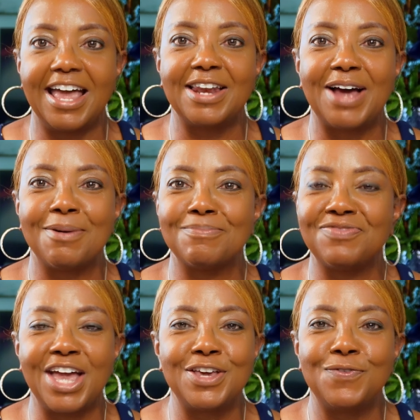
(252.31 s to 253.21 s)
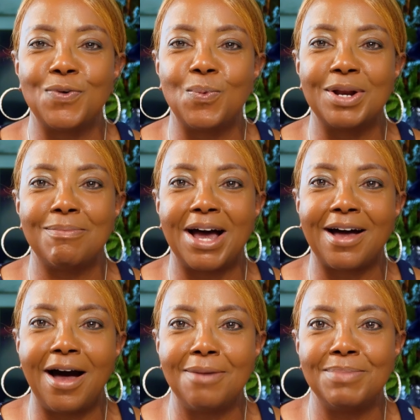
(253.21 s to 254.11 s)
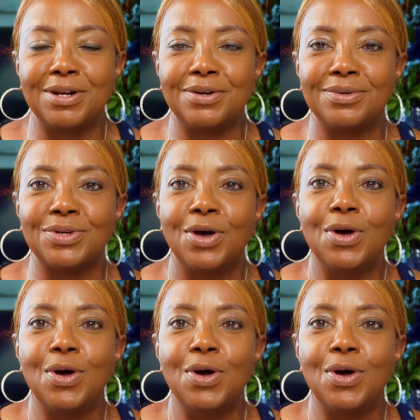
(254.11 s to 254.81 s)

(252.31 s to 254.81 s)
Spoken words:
And thank you for one of my commenters